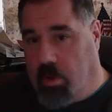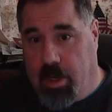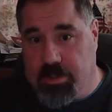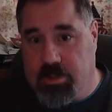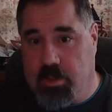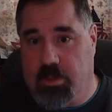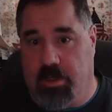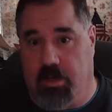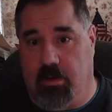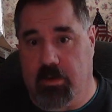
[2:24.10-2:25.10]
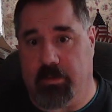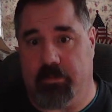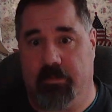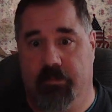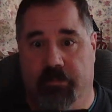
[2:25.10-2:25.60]
As you can tell,
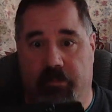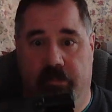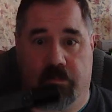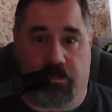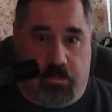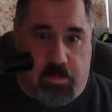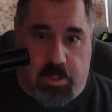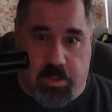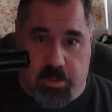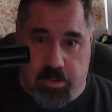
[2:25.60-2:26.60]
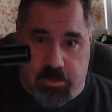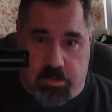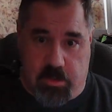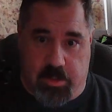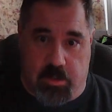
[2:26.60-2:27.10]
that it is
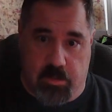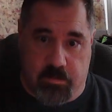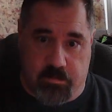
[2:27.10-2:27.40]
clear.